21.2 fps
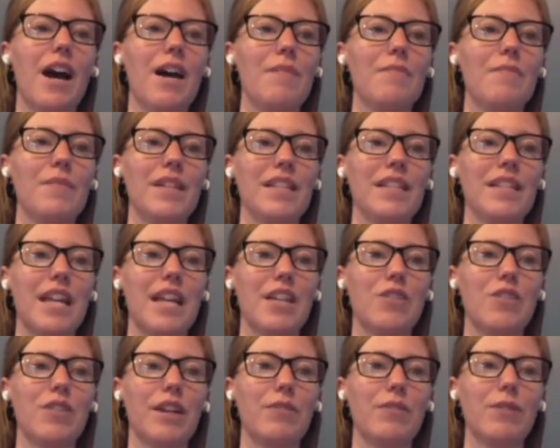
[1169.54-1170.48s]
is that
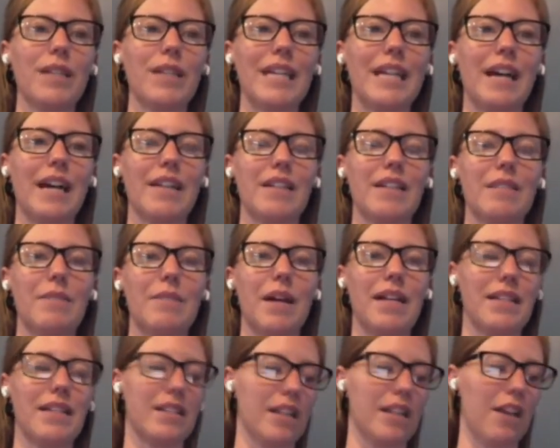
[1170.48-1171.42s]
you can really
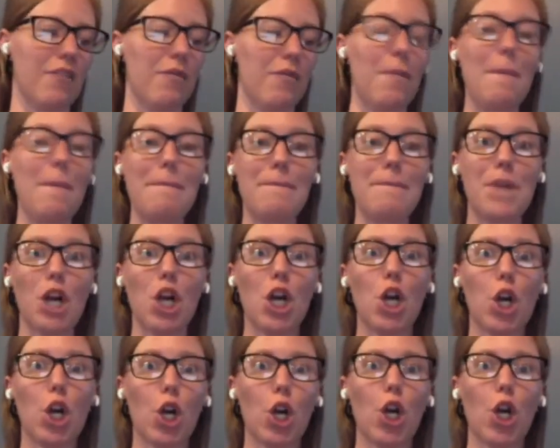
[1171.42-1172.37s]
customize stuff
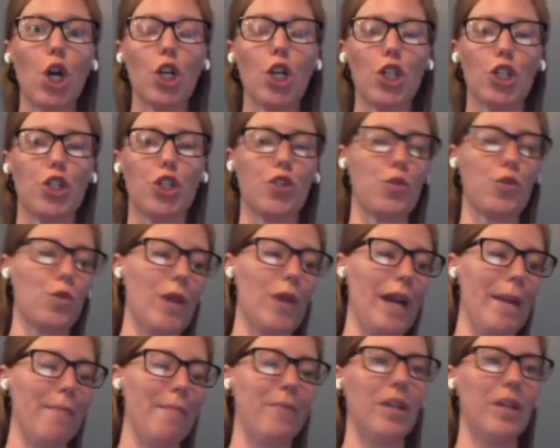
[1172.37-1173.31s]
per
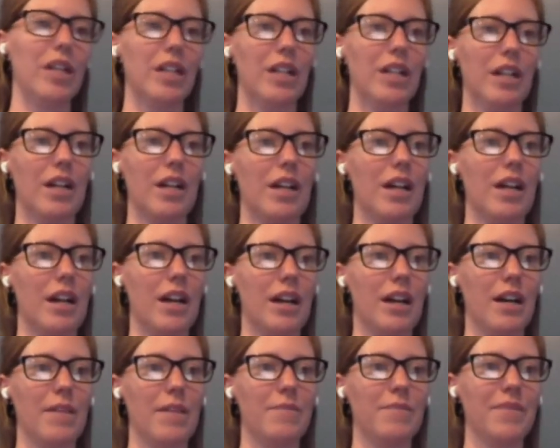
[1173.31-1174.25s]
trip,
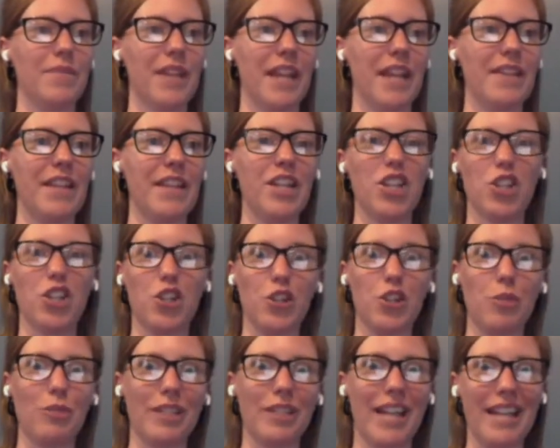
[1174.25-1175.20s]
and then just
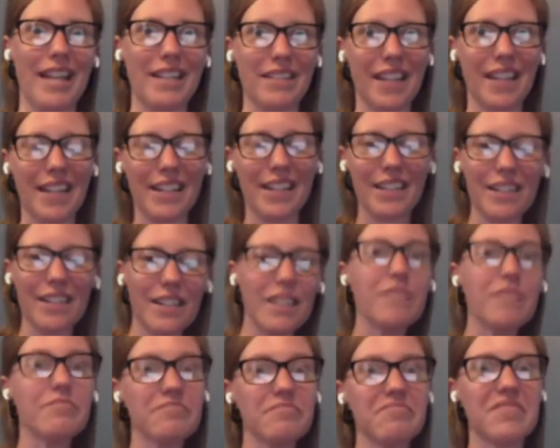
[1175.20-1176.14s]
duplicate it later.
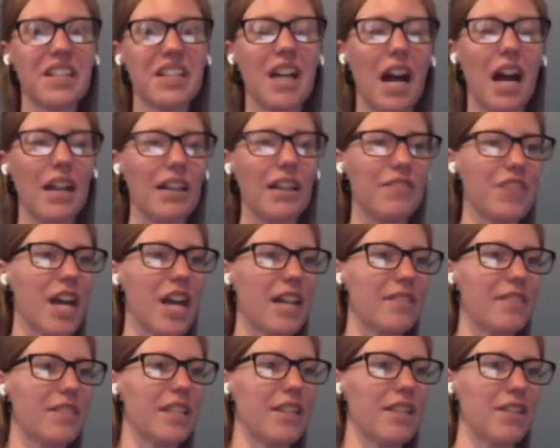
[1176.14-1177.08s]
I love that
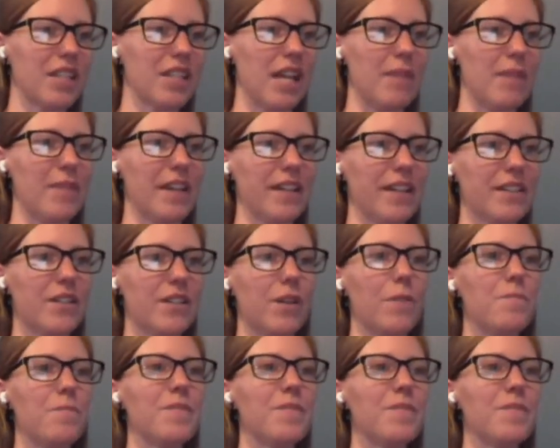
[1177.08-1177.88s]
saving time thing. So